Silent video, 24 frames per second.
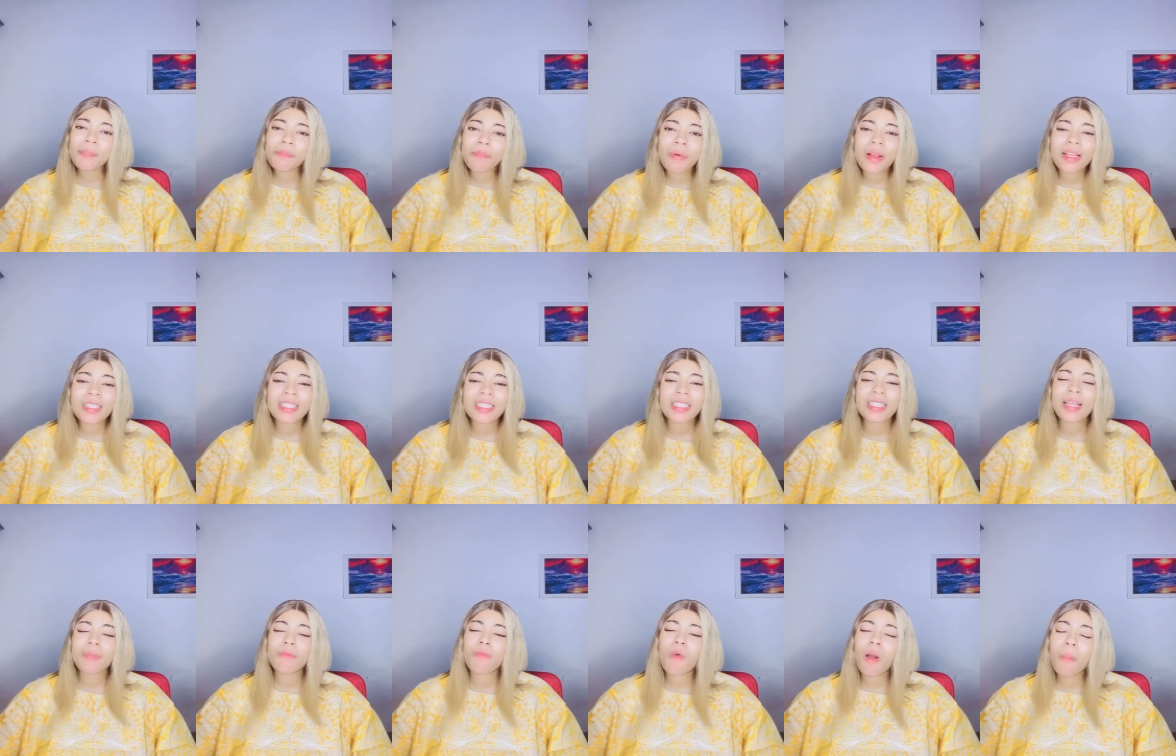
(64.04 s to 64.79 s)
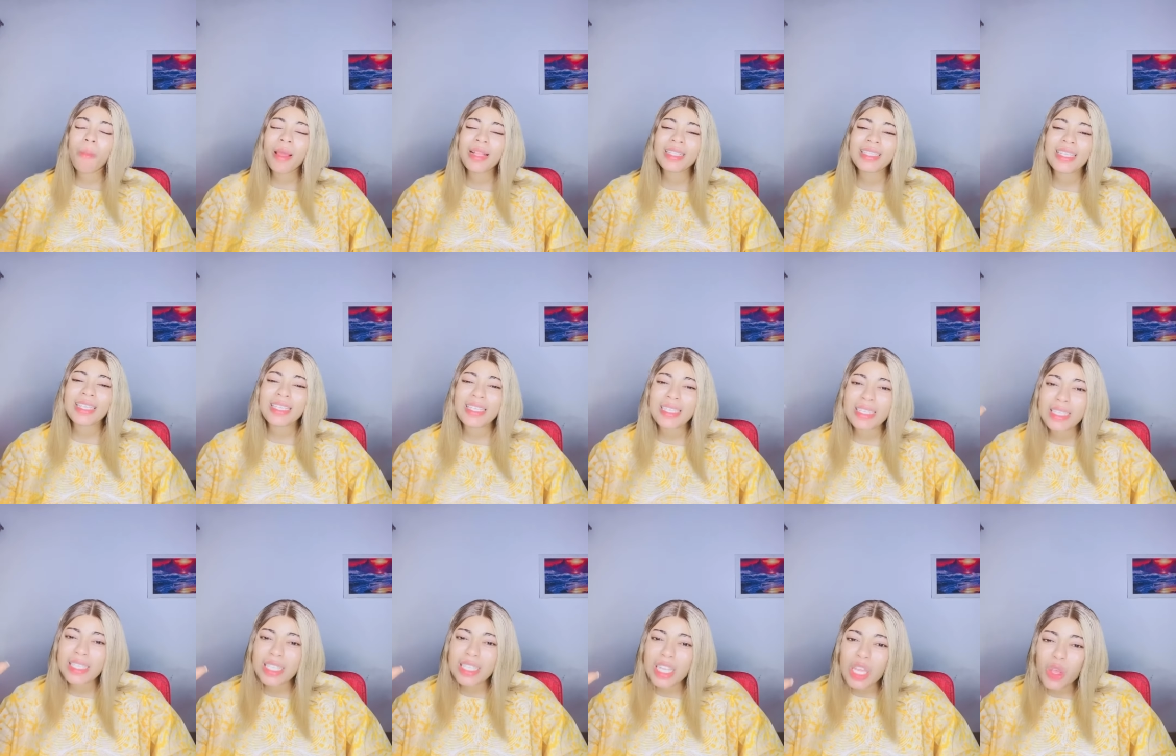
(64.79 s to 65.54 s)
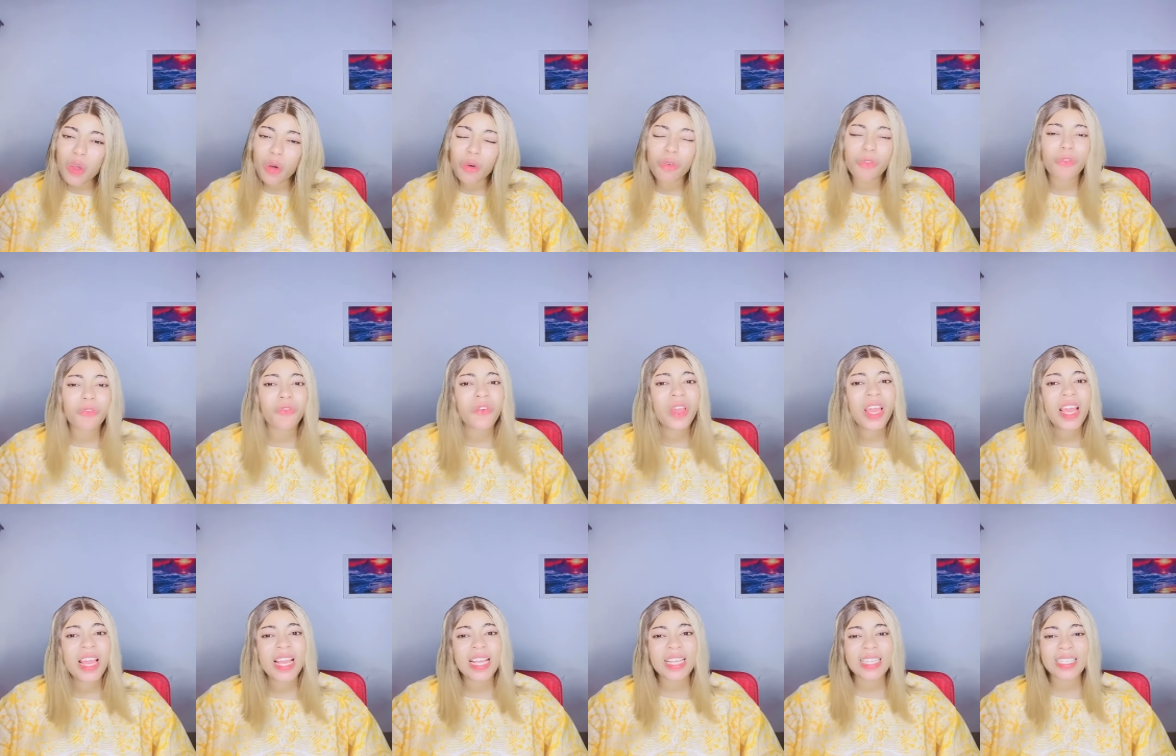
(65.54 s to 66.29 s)
person, the moment they see your
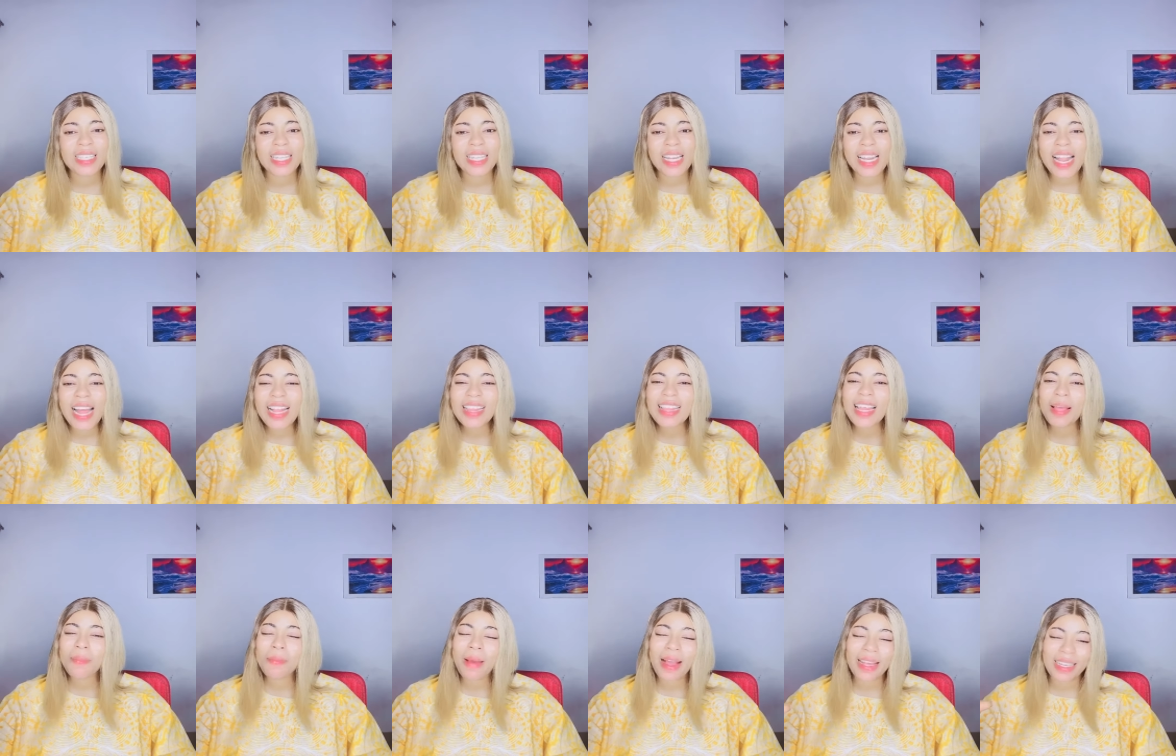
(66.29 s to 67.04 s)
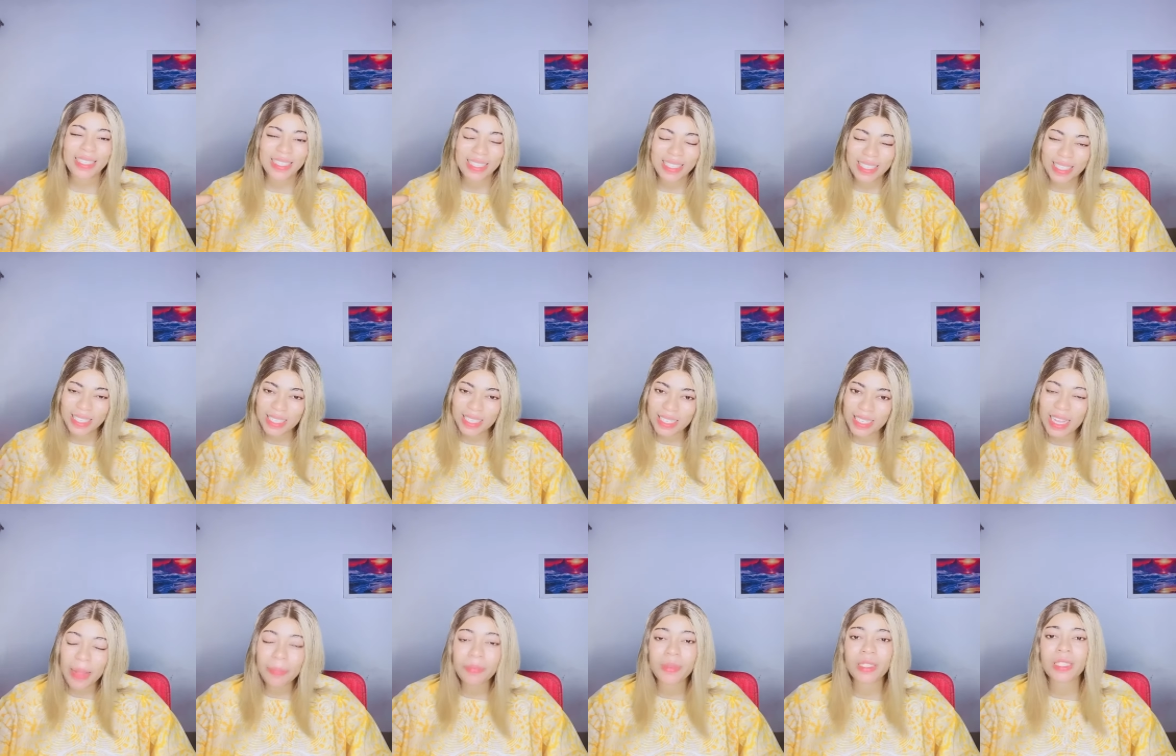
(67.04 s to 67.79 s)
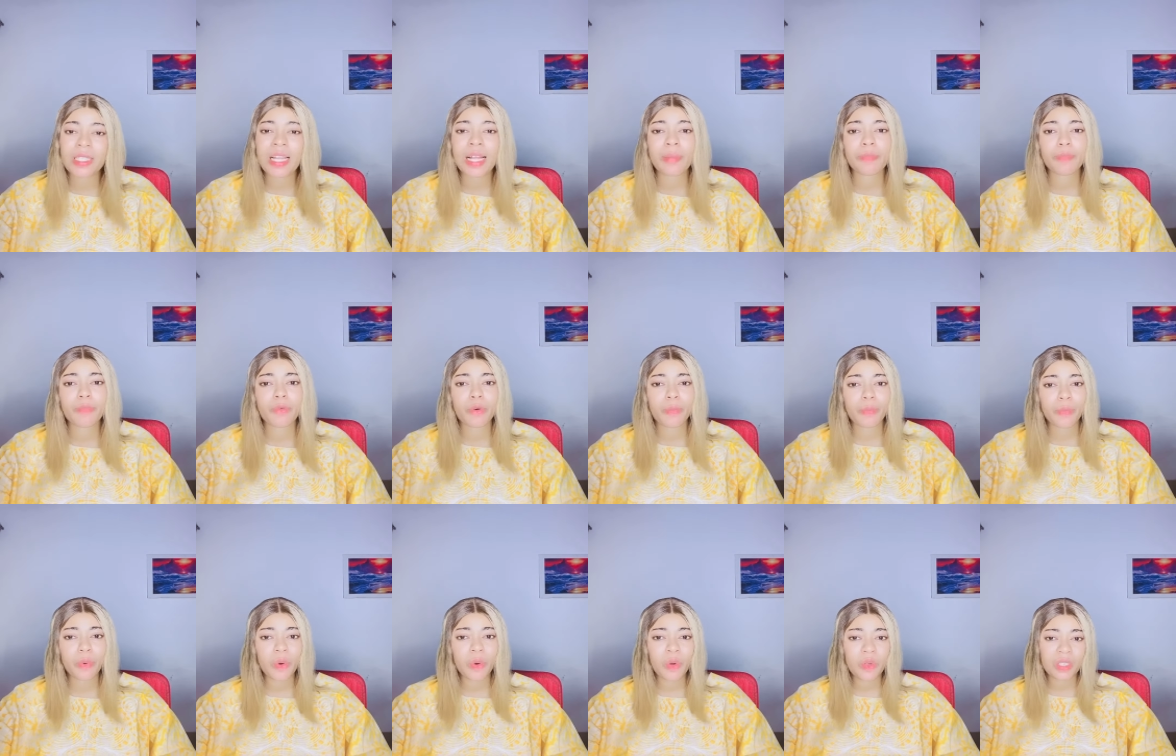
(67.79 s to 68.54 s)
face, let them accept that
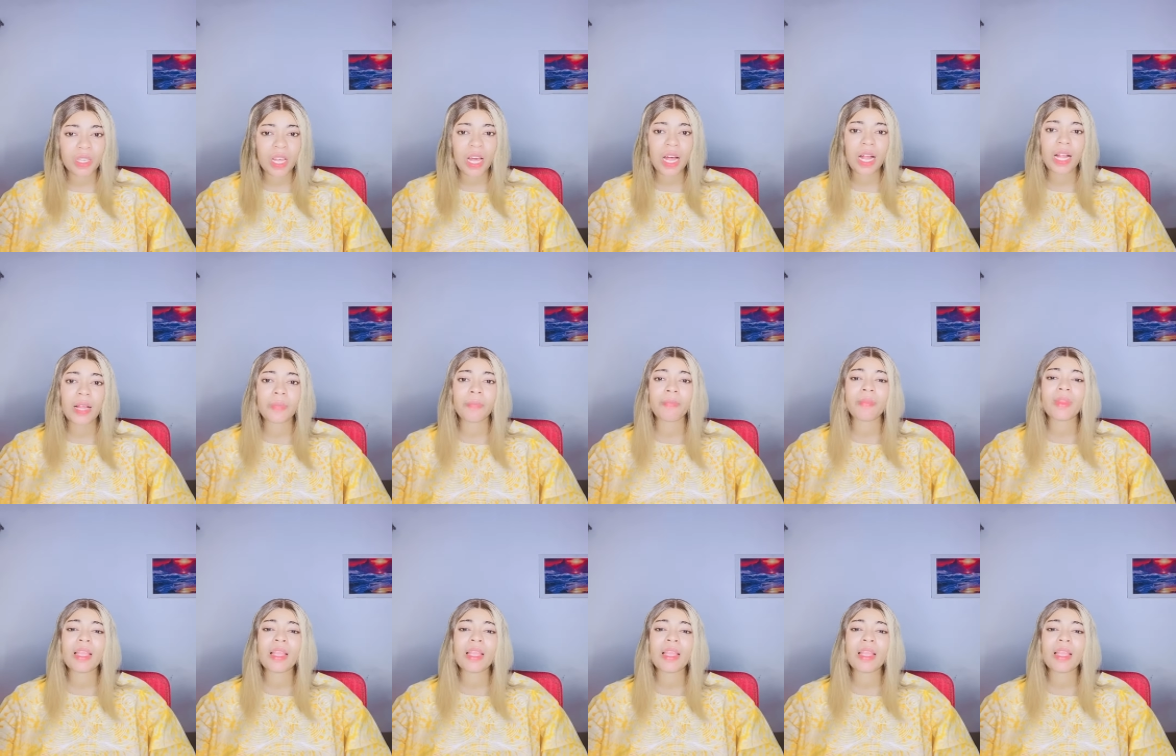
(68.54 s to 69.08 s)
proposal.